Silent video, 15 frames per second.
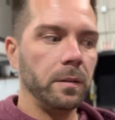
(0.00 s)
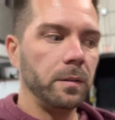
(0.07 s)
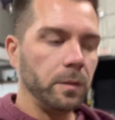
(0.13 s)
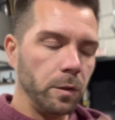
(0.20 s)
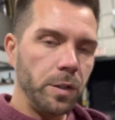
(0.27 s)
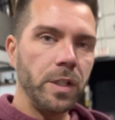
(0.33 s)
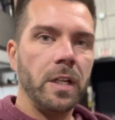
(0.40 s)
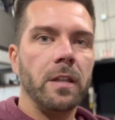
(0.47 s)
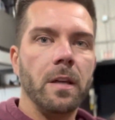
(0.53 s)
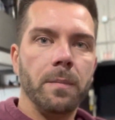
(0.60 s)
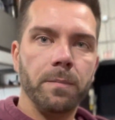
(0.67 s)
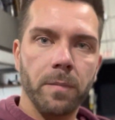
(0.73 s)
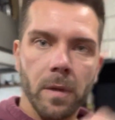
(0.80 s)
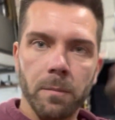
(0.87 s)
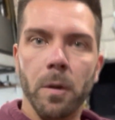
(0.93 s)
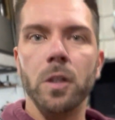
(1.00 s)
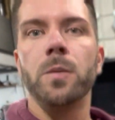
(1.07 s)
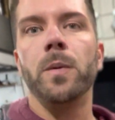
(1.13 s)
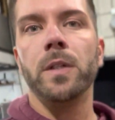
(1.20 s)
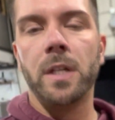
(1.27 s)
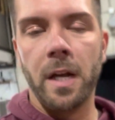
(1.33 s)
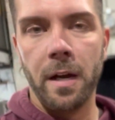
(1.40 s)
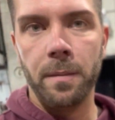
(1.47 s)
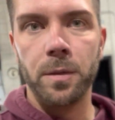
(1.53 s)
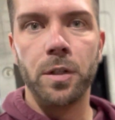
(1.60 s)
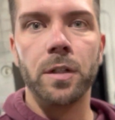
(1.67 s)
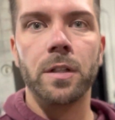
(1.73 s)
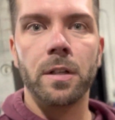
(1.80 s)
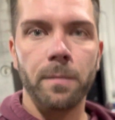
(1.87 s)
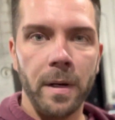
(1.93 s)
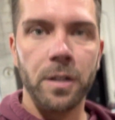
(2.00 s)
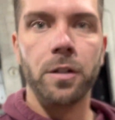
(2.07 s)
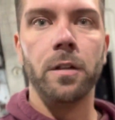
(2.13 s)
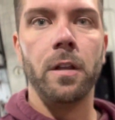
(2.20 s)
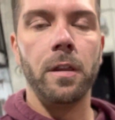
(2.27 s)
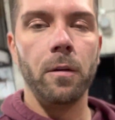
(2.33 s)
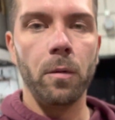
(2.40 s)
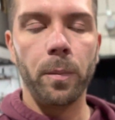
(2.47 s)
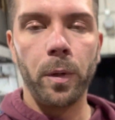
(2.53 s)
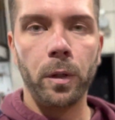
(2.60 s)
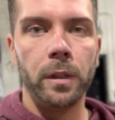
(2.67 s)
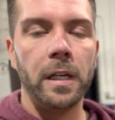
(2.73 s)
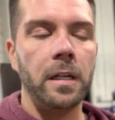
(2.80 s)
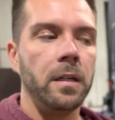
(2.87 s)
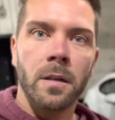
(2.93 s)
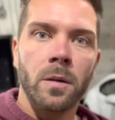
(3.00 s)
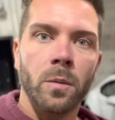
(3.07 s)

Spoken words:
loosening them multiple times just to make sure that they were pulled in.